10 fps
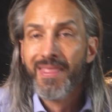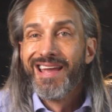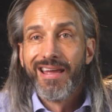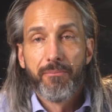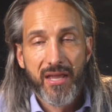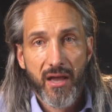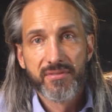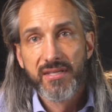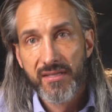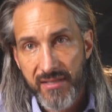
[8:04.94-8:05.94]
It
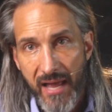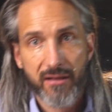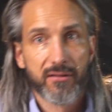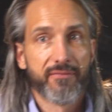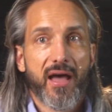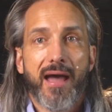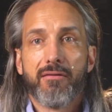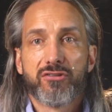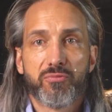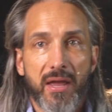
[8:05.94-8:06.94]
becomes this cycle of that
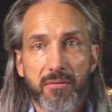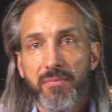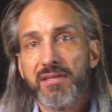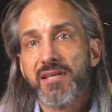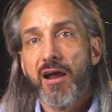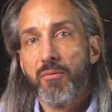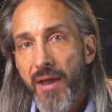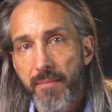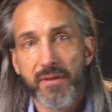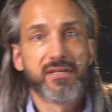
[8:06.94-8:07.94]
higher interest payment means higher
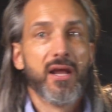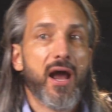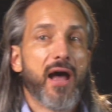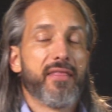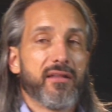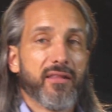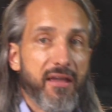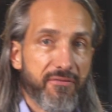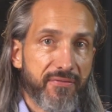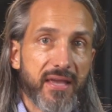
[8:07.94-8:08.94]
payments and then
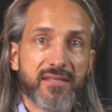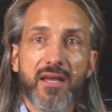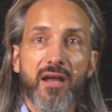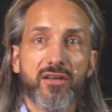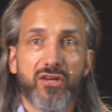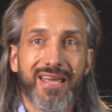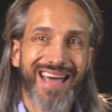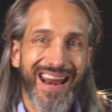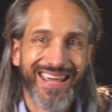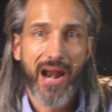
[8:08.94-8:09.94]
late fees. So you
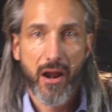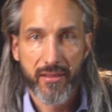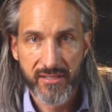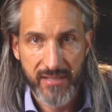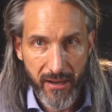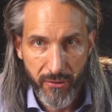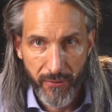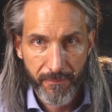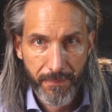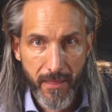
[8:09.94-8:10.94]
got to get out of the
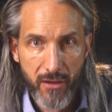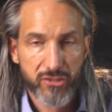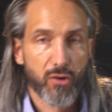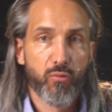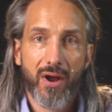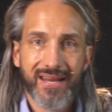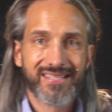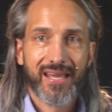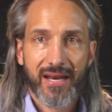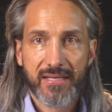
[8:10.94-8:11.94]
cycle. So what is
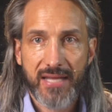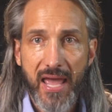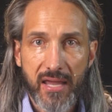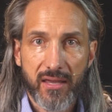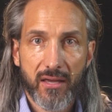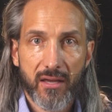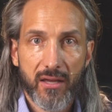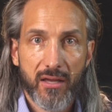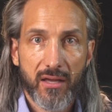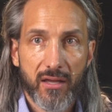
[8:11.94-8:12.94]
it going to take?
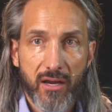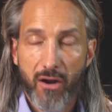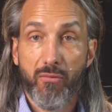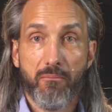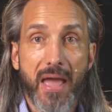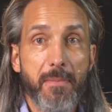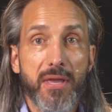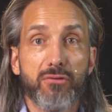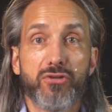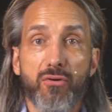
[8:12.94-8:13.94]
Maybe
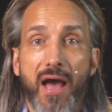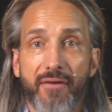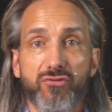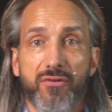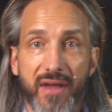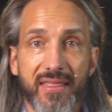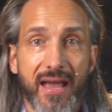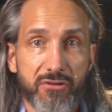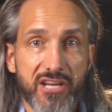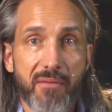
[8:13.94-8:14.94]
you do have to invade
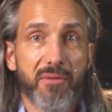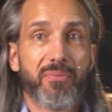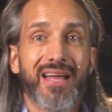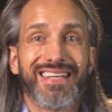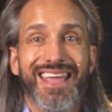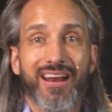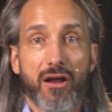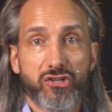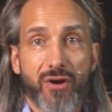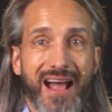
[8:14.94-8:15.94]
that retirement plan to get
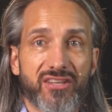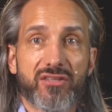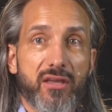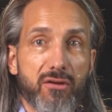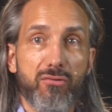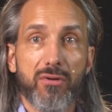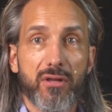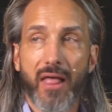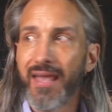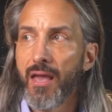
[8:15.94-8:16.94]
on track so that you,
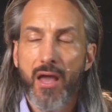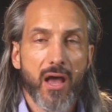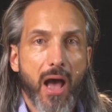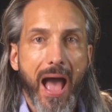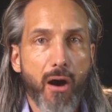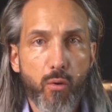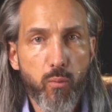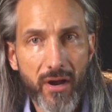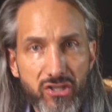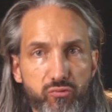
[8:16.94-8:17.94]
like, how
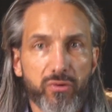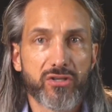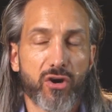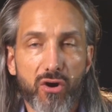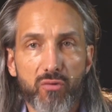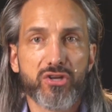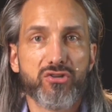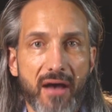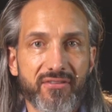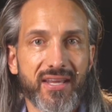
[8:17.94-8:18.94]
much return would you
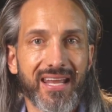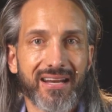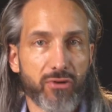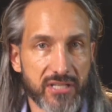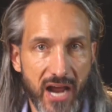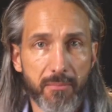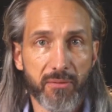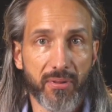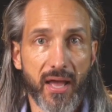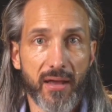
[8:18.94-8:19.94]
have to get in a
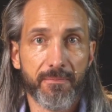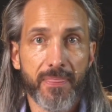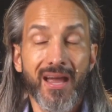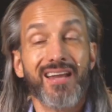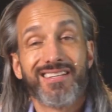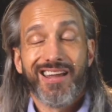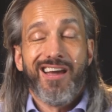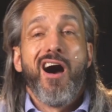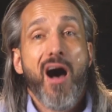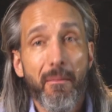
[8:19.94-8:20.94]
retirement plan to
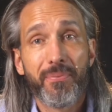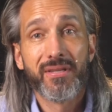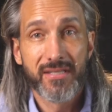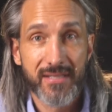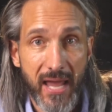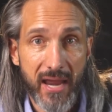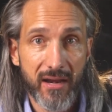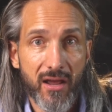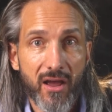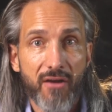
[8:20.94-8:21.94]

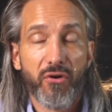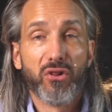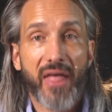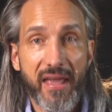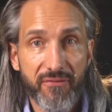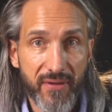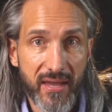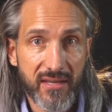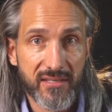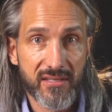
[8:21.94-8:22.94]
compensate for late
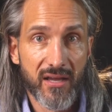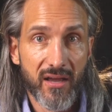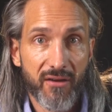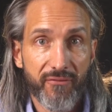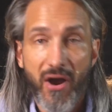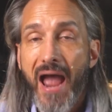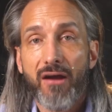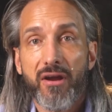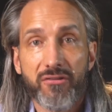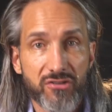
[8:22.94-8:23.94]
fees, for
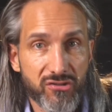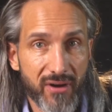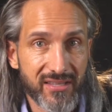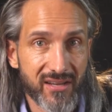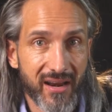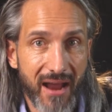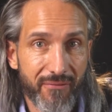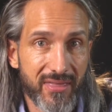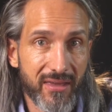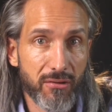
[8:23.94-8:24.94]
higher interest rates on
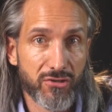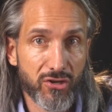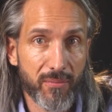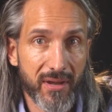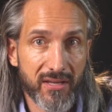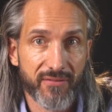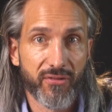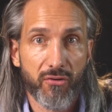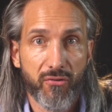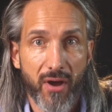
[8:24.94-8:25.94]
everything you do because of
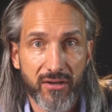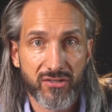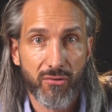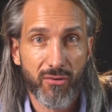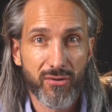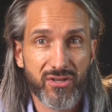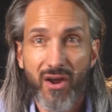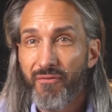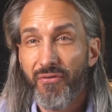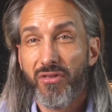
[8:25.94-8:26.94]
low credit scores,
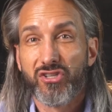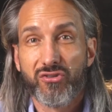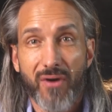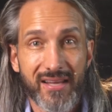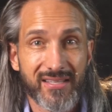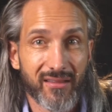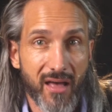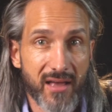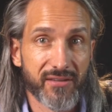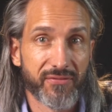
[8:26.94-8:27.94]
for the stress and
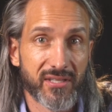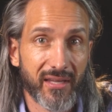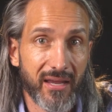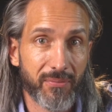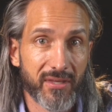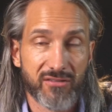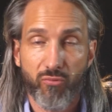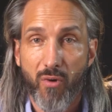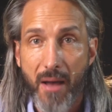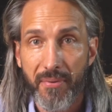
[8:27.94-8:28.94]
loss of sleep that's
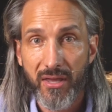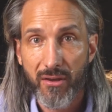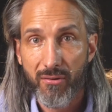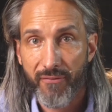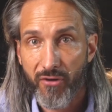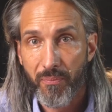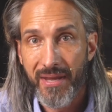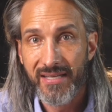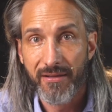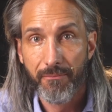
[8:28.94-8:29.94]
robbing you of your
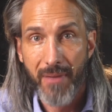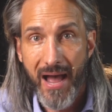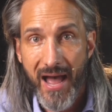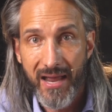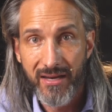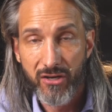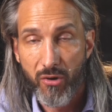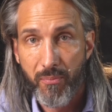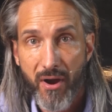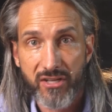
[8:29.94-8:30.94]
peace of mind and
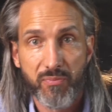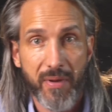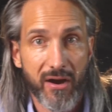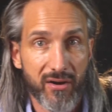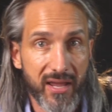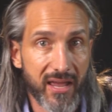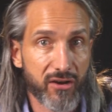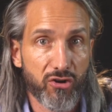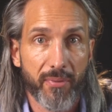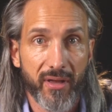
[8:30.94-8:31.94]
your prosperity
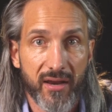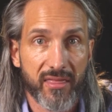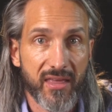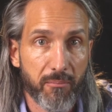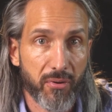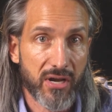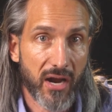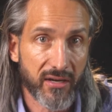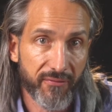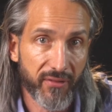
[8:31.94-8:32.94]
and your ability to think
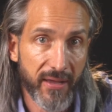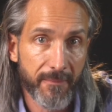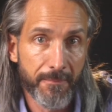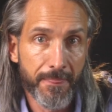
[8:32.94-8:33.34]
productively?